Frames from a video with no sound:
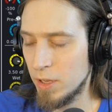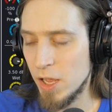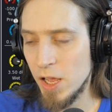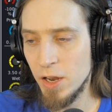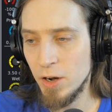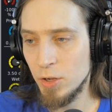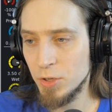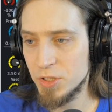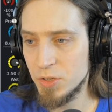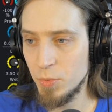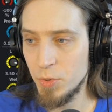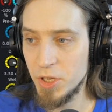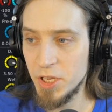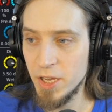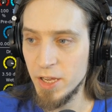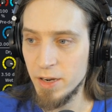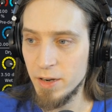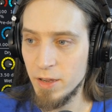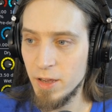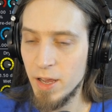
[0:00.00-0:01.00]
And also we
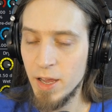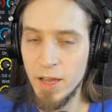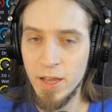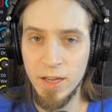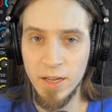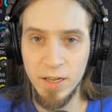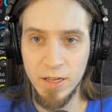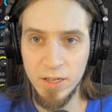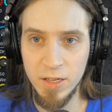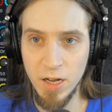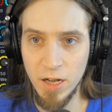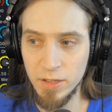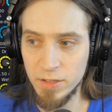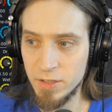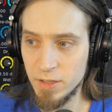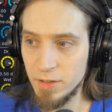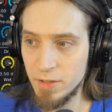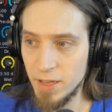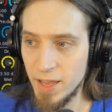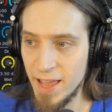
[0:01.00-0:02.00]
can
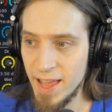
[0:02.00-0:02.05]
cut the